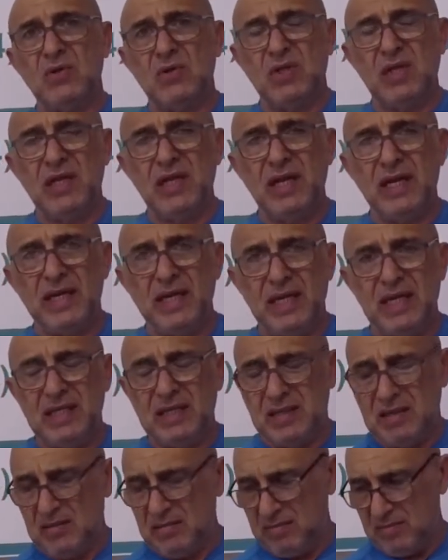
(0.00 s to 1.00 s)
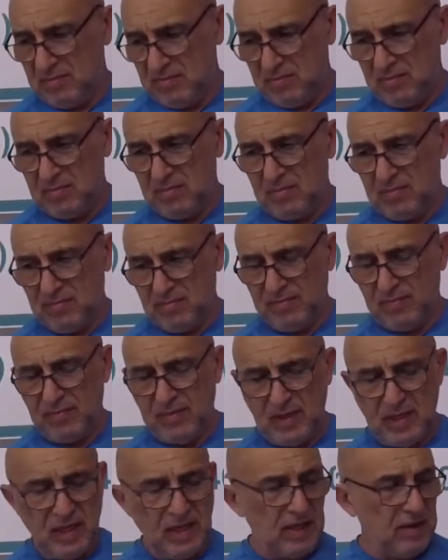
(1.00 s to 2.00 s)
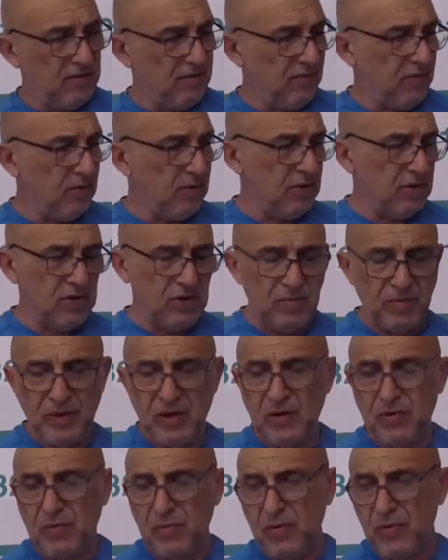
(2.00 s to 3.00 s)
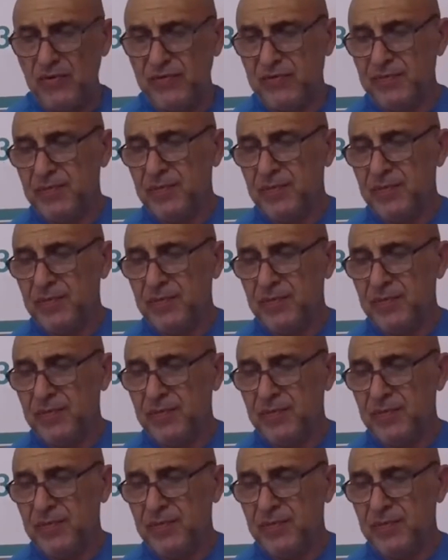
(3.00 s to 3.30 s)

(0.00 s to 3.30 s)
that I need for it to be removed.